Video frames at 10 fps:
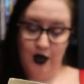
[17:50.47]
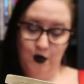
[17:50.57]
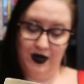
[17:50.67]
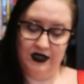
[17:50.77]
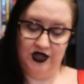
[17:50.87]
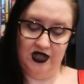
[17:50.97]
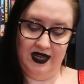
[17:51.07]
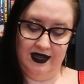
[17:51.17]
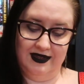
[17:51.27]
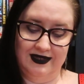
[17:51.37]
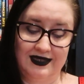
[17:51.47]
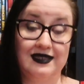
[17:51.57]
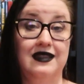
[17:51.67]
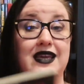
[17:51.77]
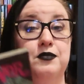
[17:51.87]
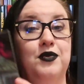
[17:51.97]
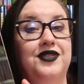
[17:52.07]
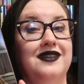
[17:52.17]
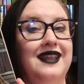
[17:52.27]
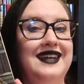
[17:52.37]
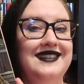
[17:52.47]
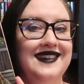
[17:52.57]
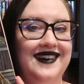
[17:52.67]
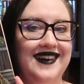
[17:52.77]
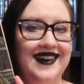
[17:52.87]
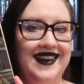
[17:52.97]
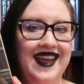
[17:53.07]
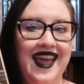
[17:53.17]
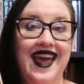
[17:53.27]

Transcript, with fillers: which is sleep with the lights on.